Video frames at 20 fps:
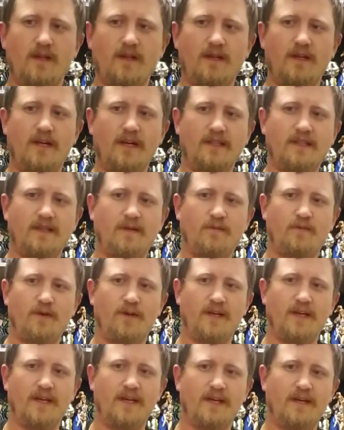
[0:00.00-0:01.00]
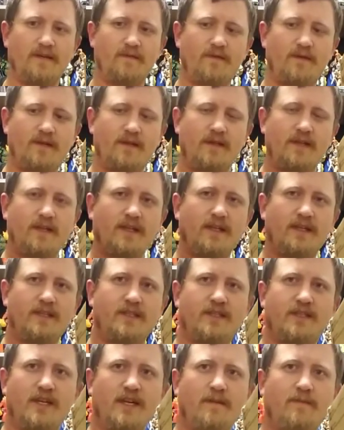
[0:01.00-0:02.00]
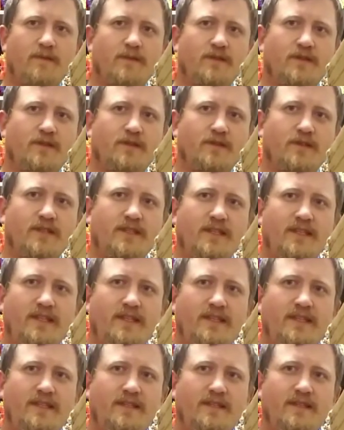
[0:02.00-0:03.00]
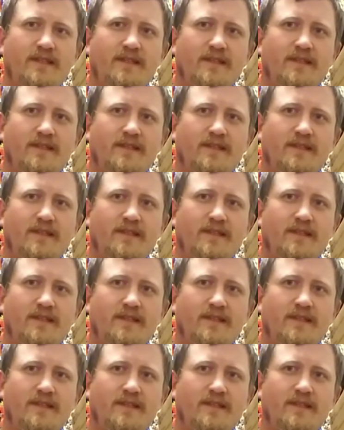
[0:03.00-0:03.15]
next up we have Champions 13